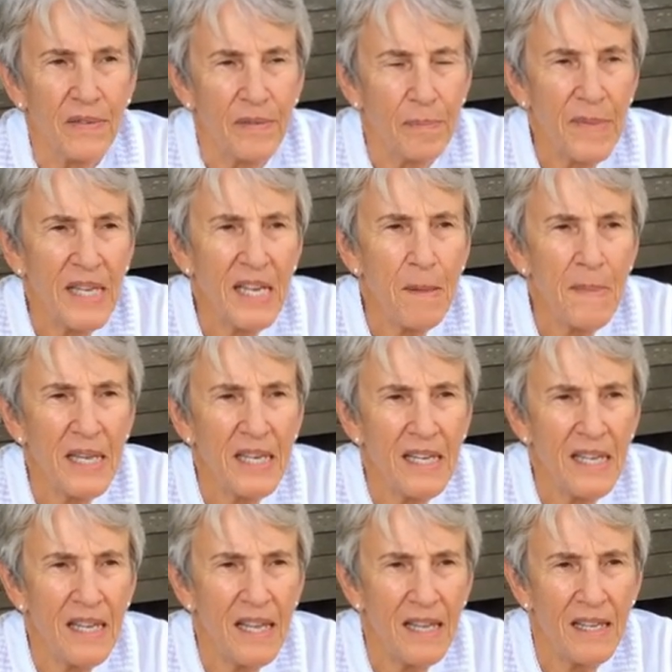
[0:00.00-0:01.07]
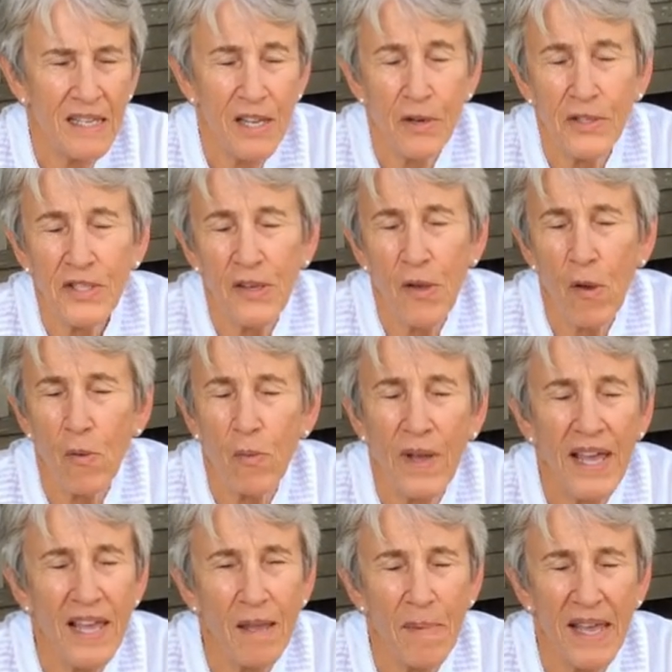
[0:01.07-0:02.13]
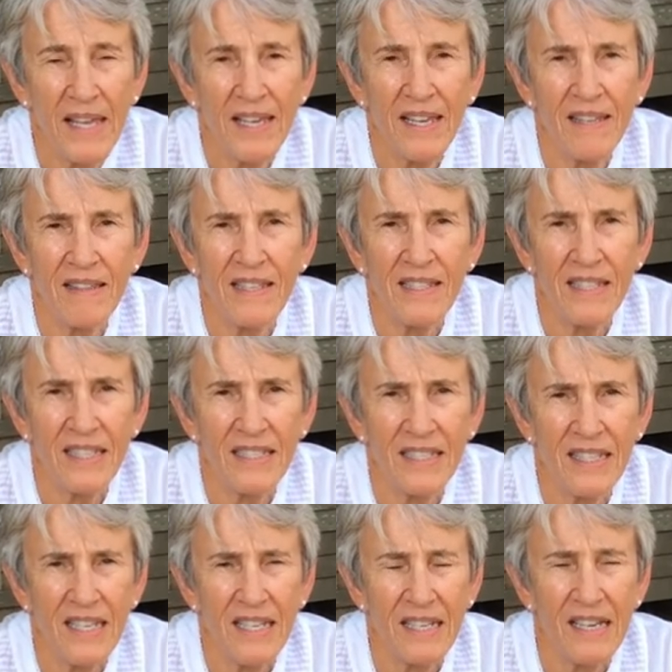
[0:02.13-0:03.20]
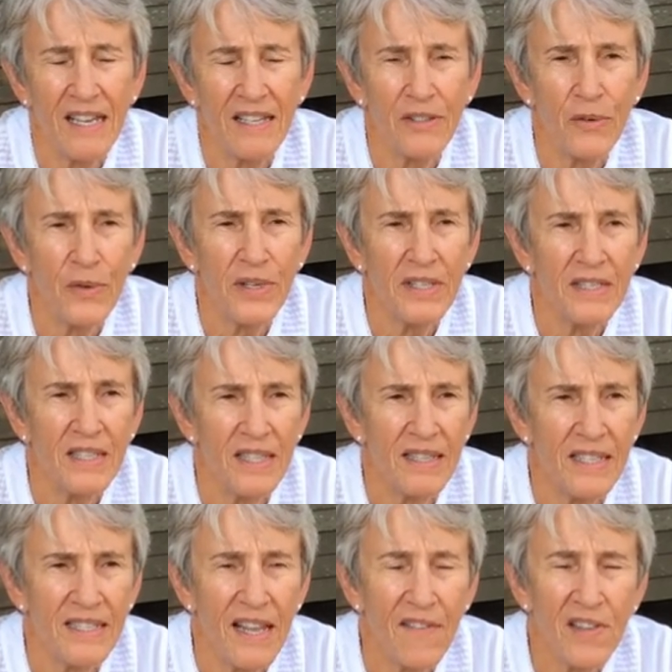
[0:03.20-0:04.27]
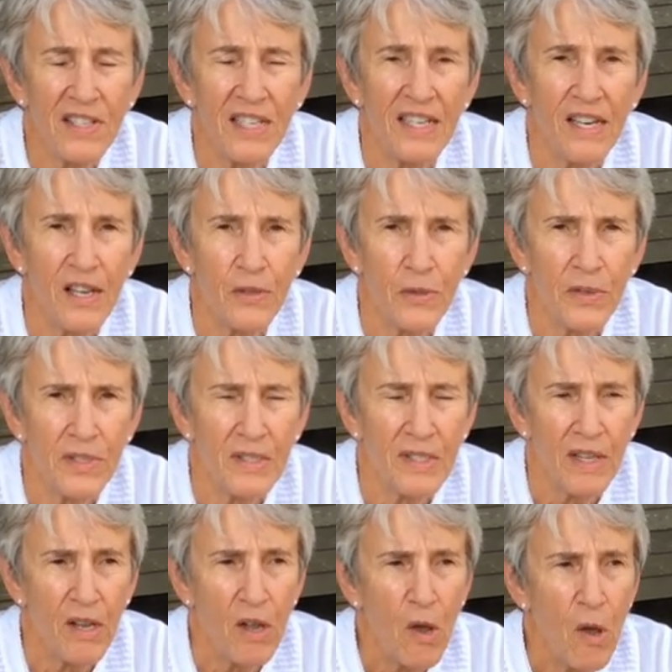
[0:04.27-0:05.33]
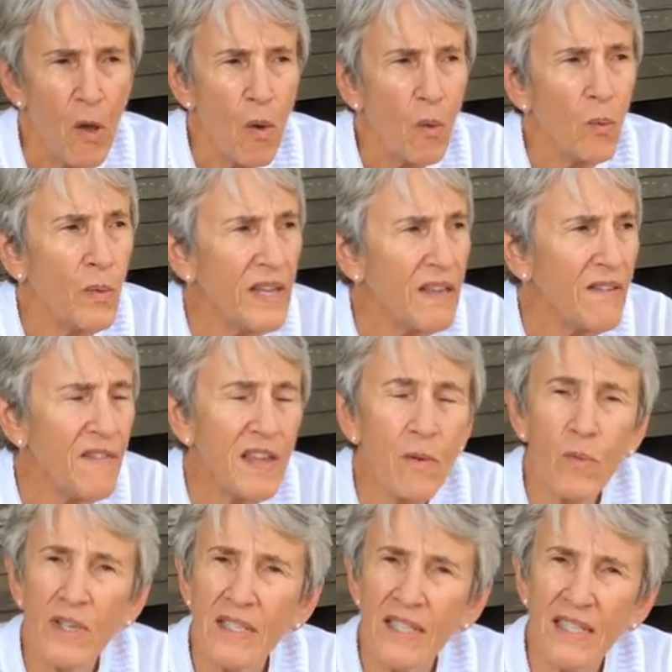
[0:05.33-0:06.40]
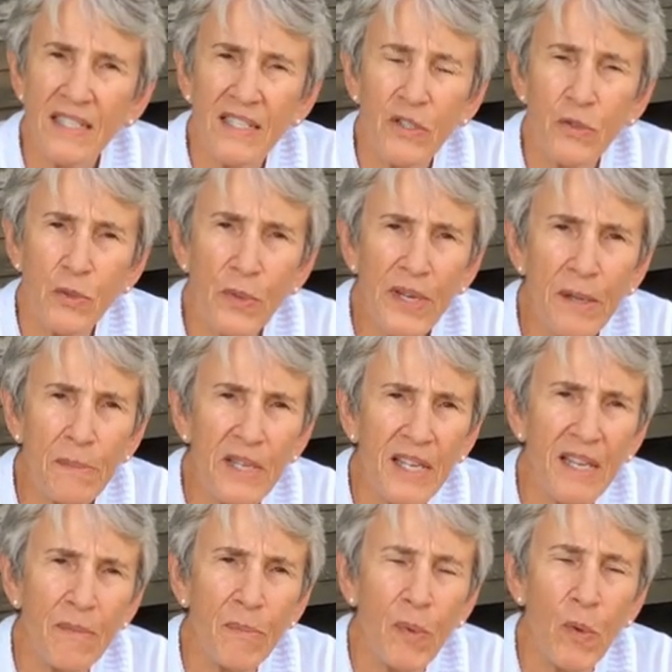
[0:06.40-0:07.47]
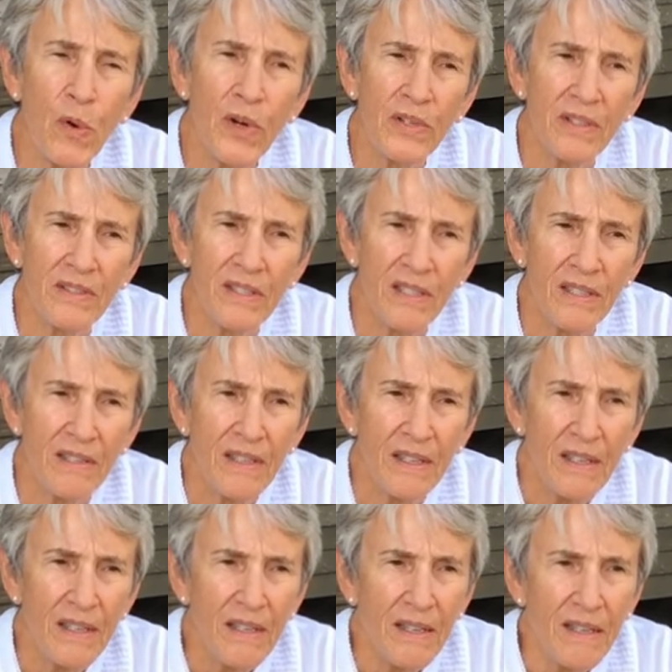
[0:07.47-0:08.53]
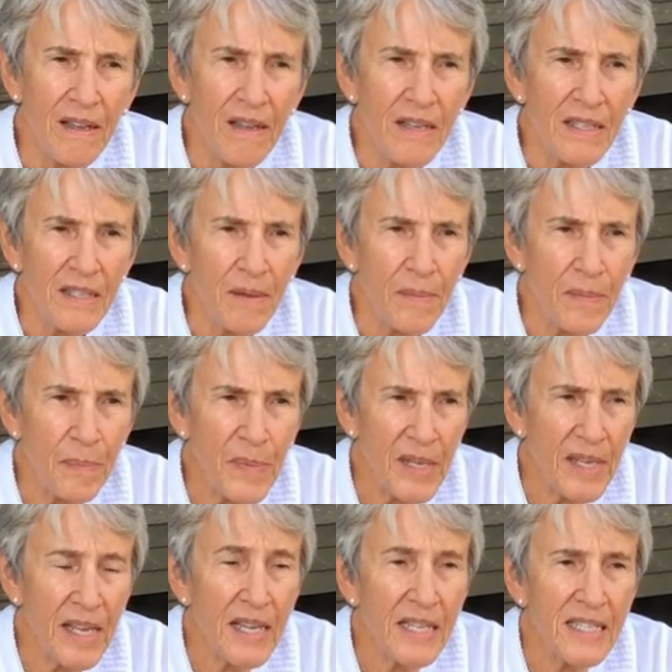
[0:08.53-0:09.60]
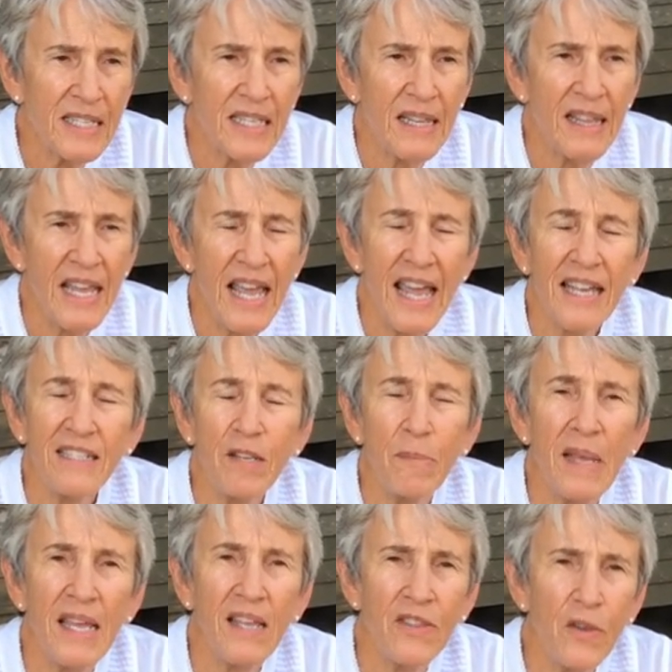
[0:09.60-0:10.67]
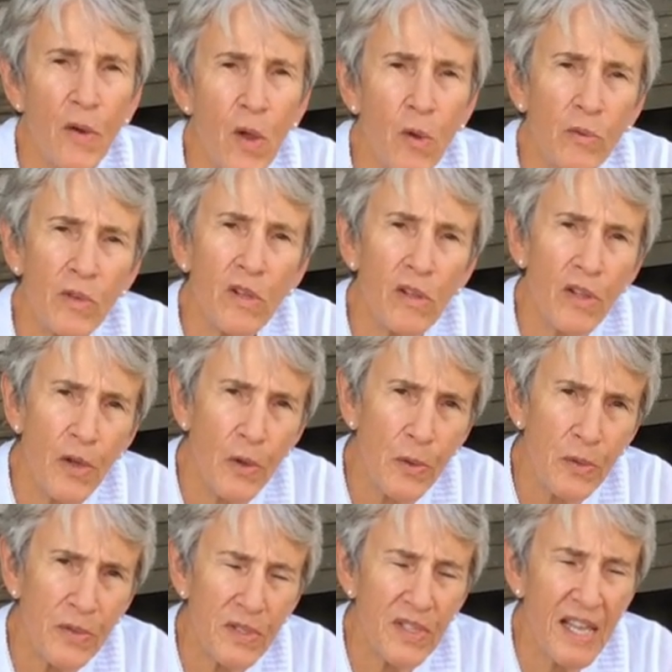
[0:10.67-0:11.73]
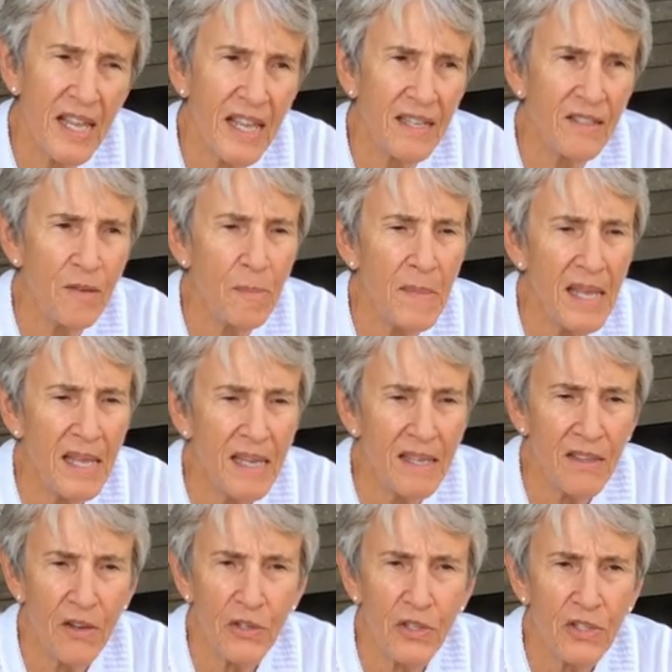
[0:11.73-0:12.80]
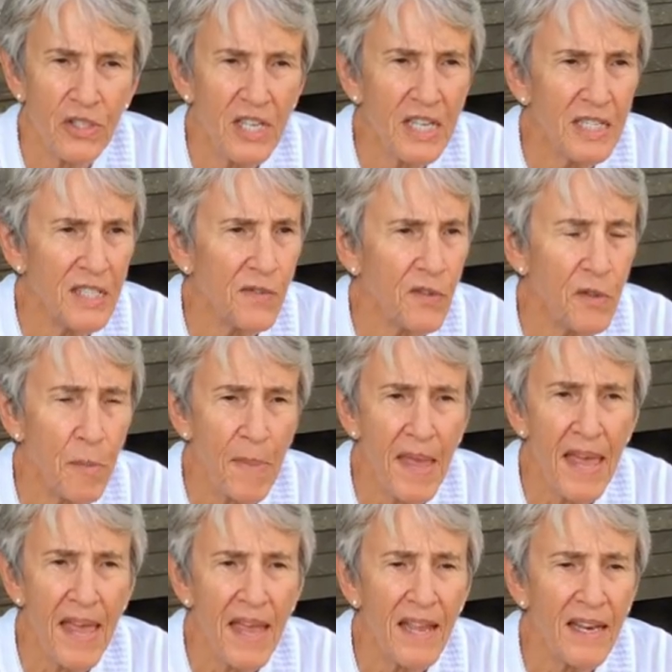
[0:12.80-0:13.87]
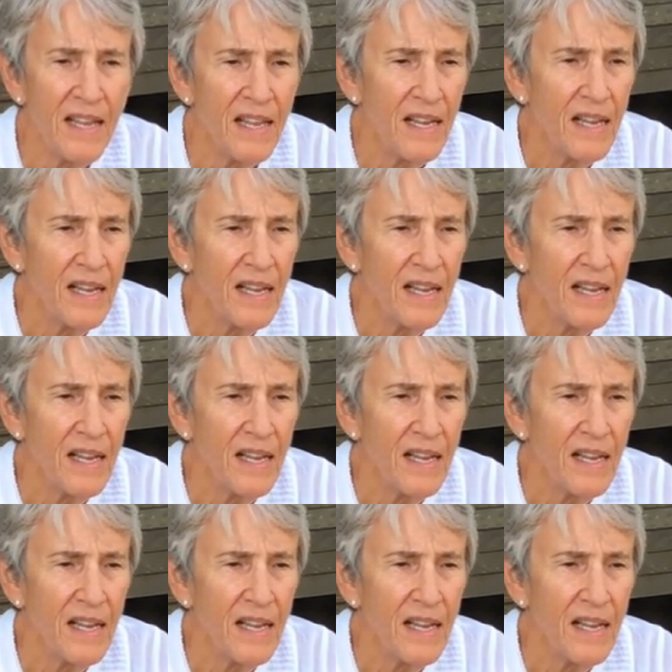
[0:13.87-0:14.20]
Many, many years ago, way back in the 1600s and the 1700s, weaving was extremely important because they had to make their own clothes. They had to make their sheets for the bed.